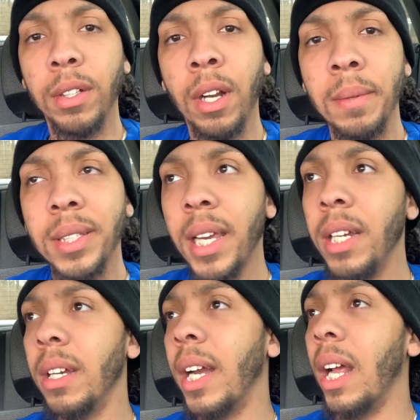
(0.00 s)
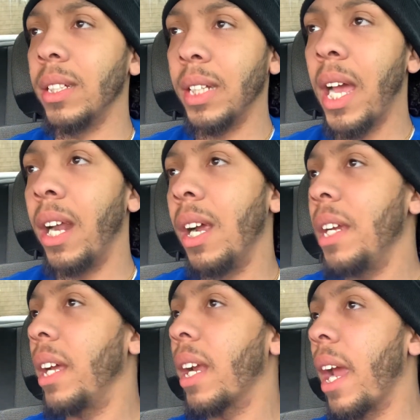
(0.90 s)
You know what I'm saying? He could have got shot or he
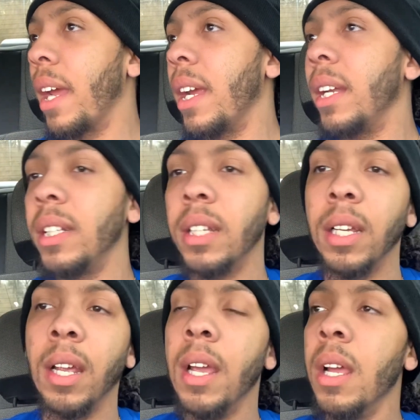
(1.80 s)
could have got hit anything.